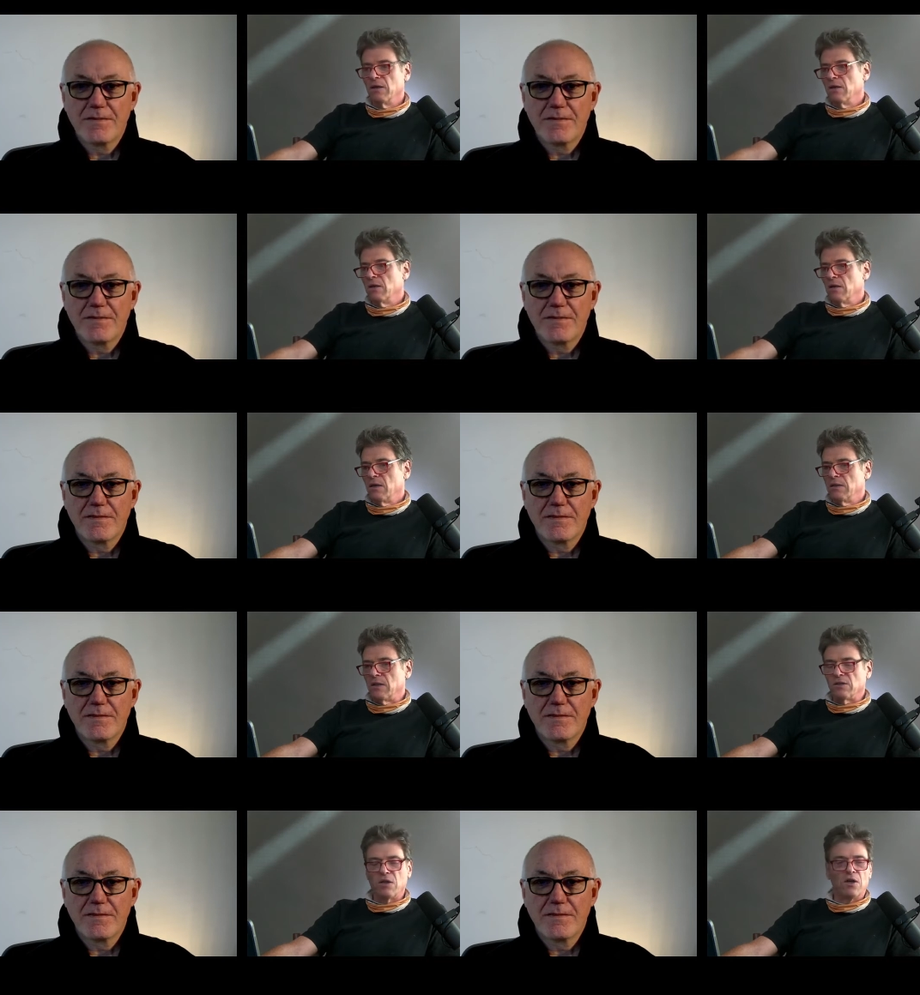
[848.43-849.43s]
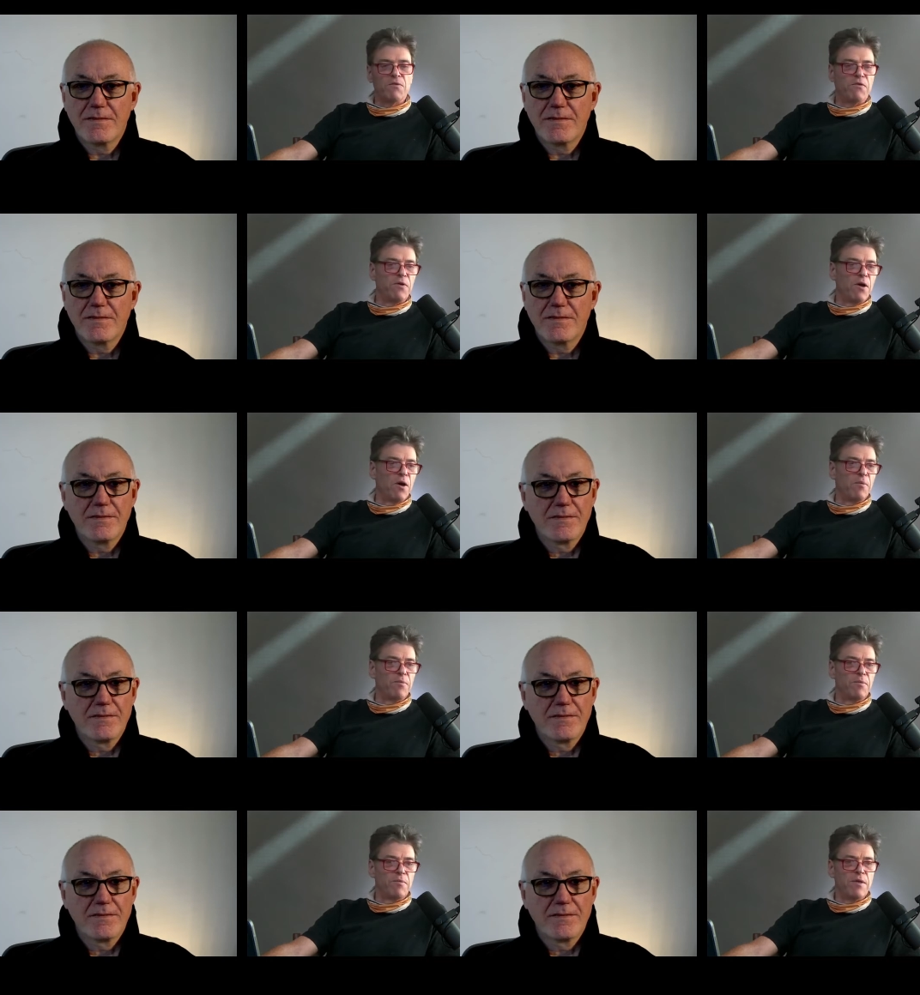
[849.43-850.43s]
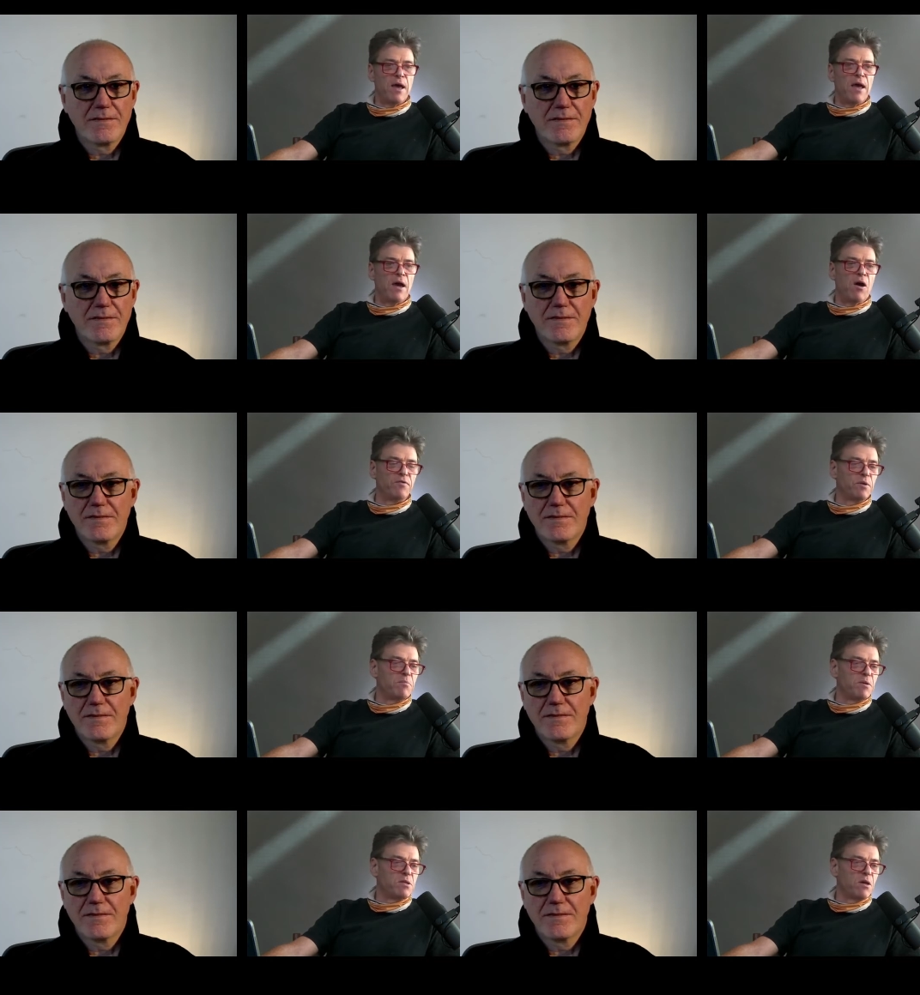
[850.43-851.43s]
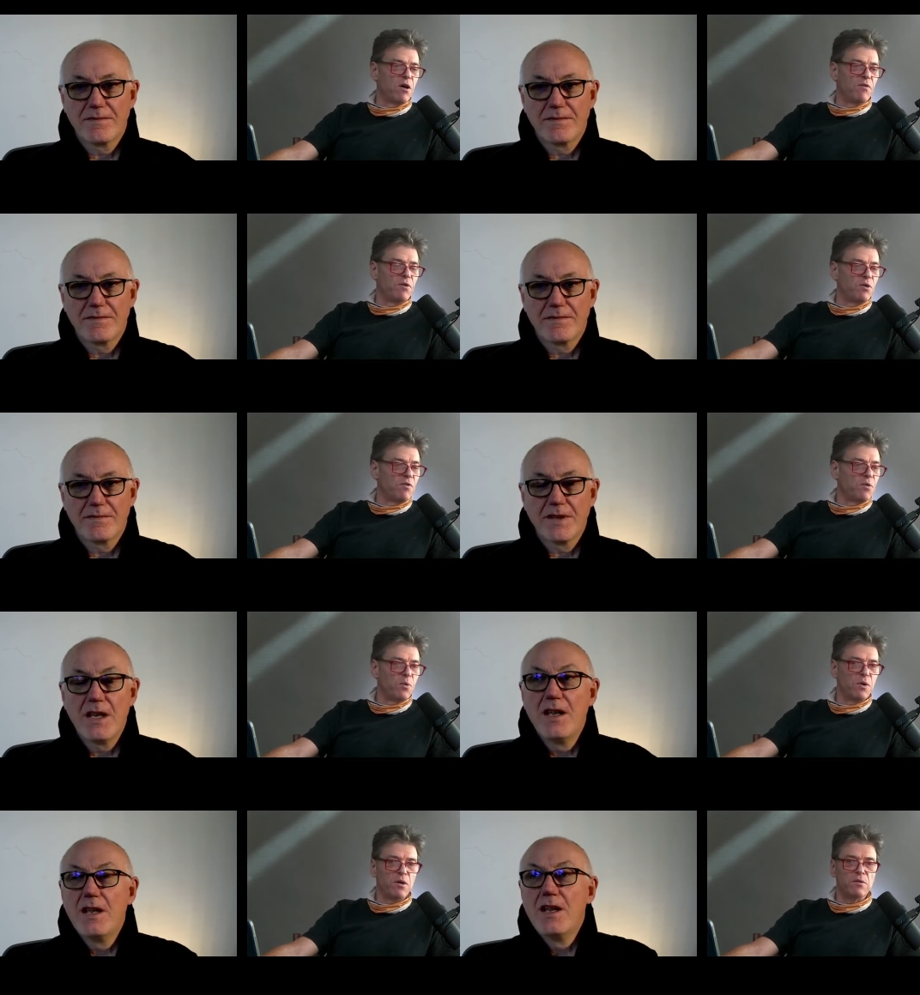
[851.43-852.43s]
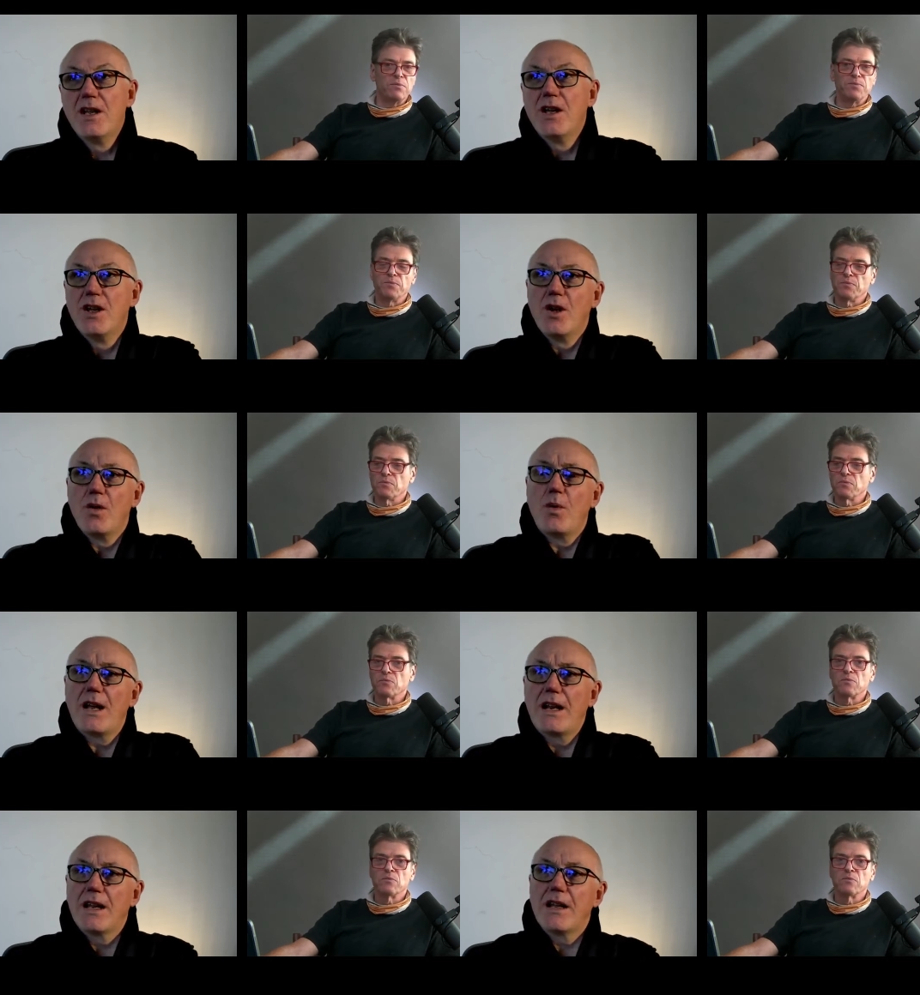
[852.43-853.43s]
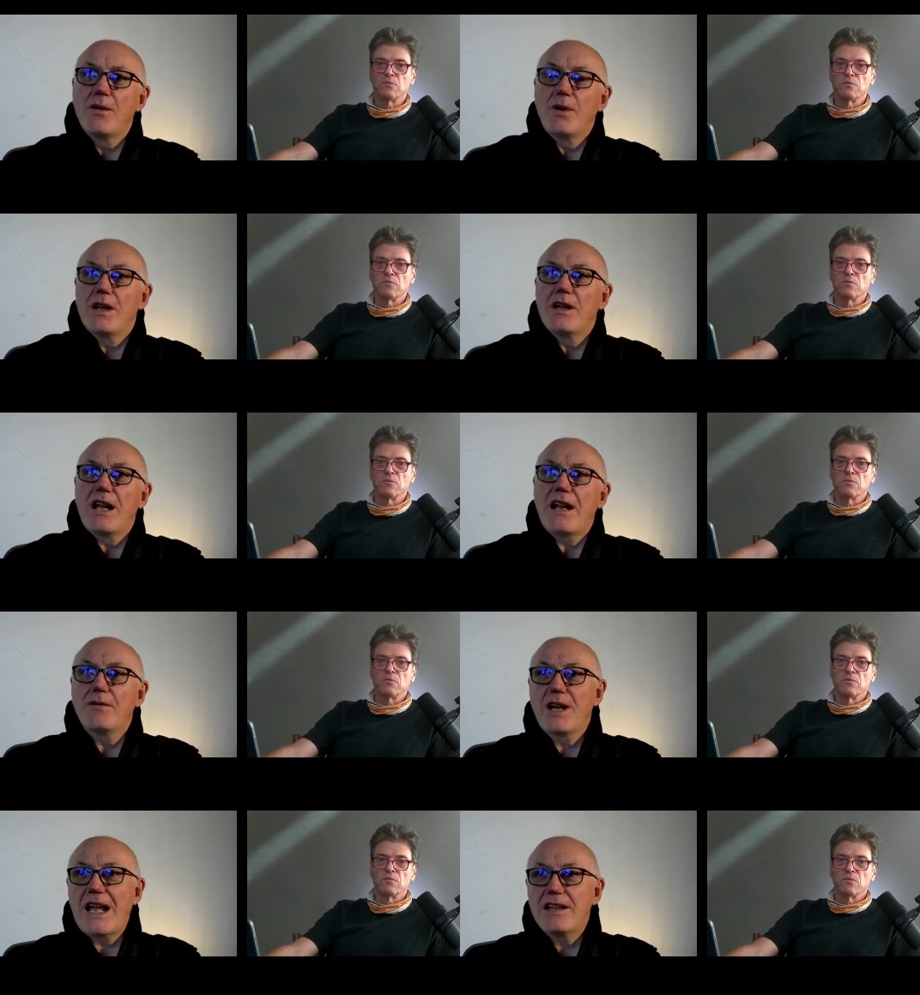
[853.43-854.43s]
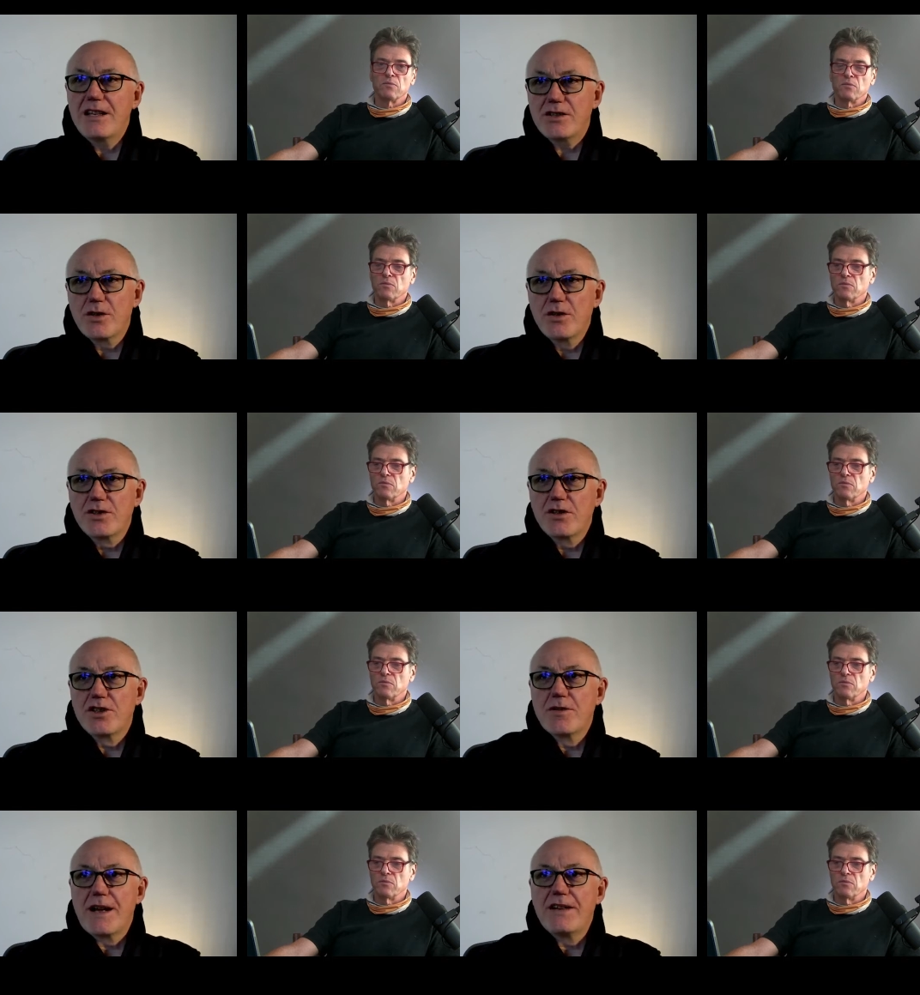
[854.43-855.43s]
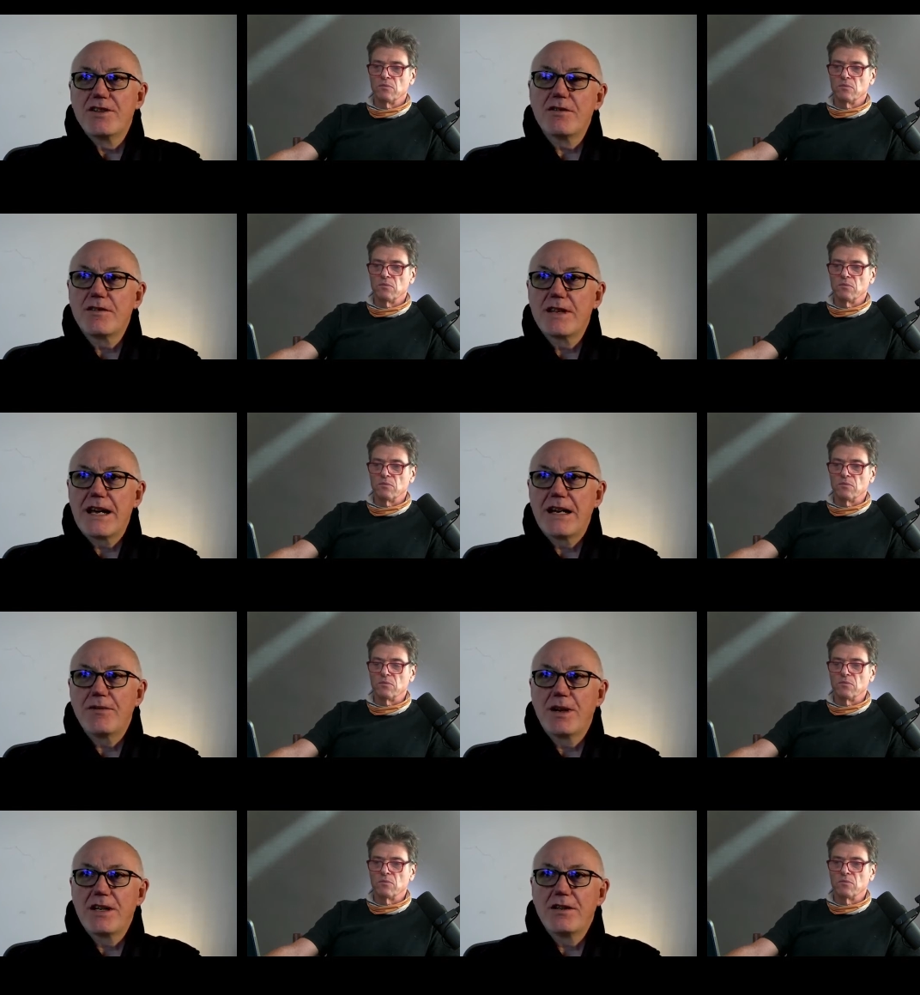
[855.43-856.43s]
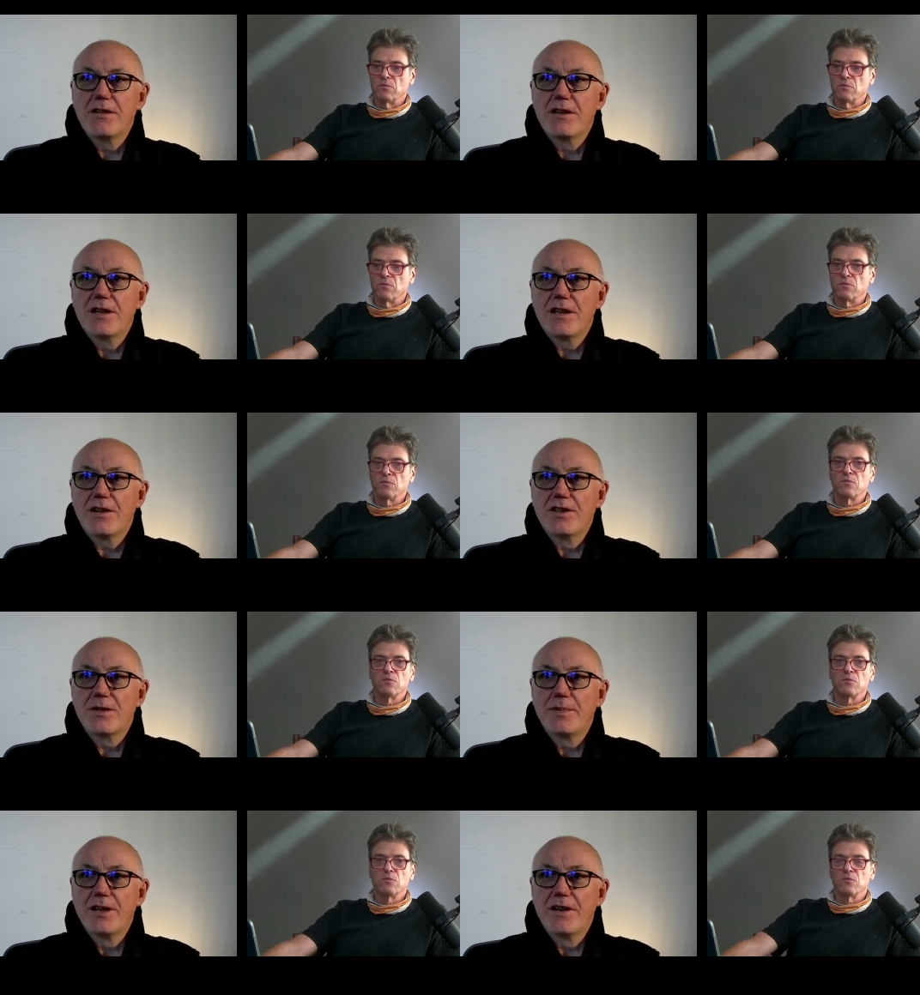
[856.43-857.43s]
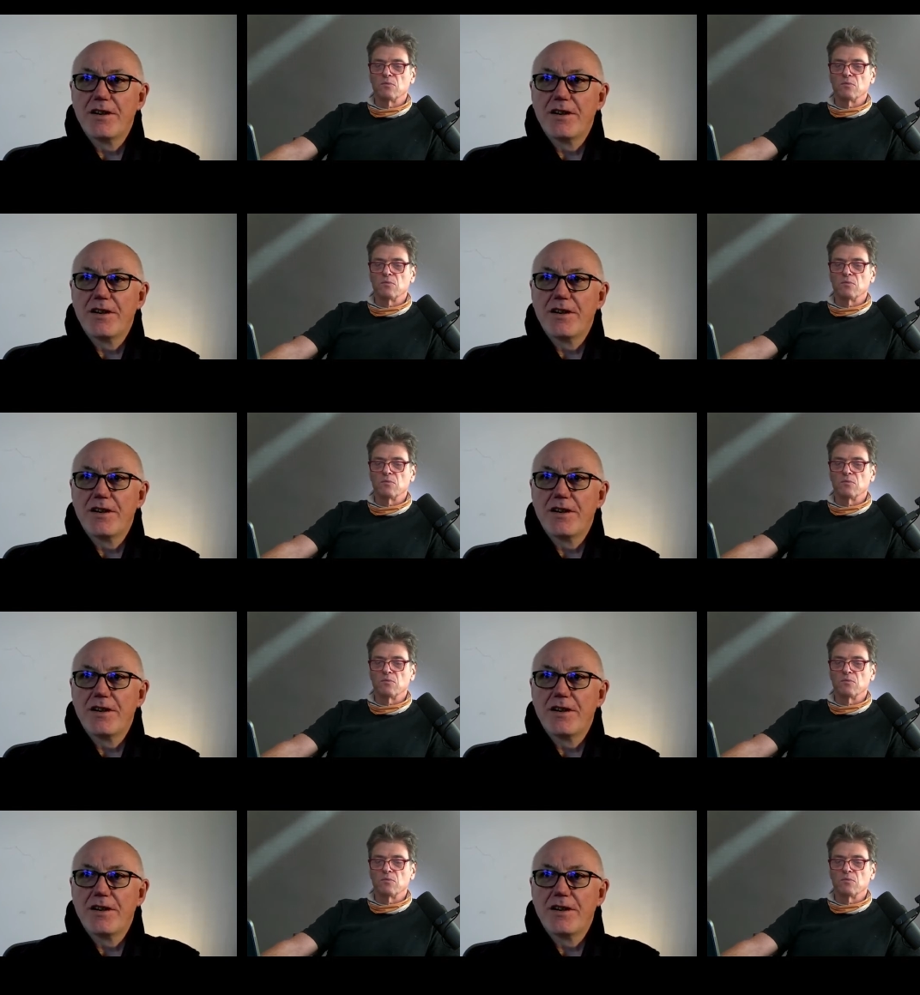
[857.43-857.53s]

Speaker 1: confirm their often bizarre view of the world.
Speaker 2: Well, I, I, it's also true, Andrew, that when you're an entrepreneur and